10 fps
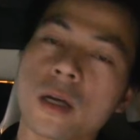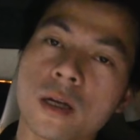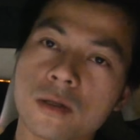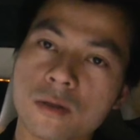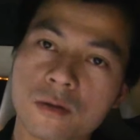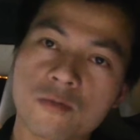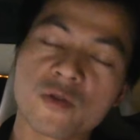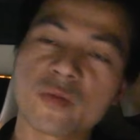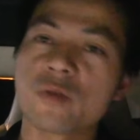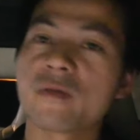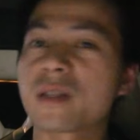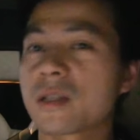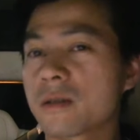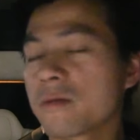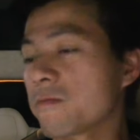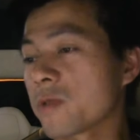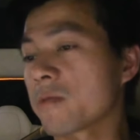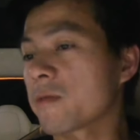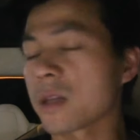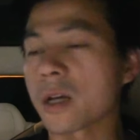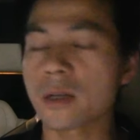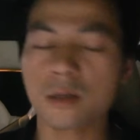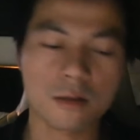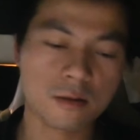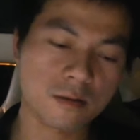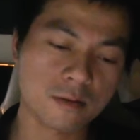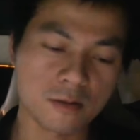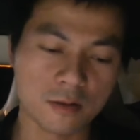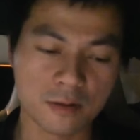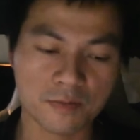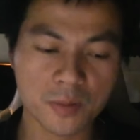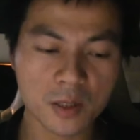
I can remove it whenever I like, yeah.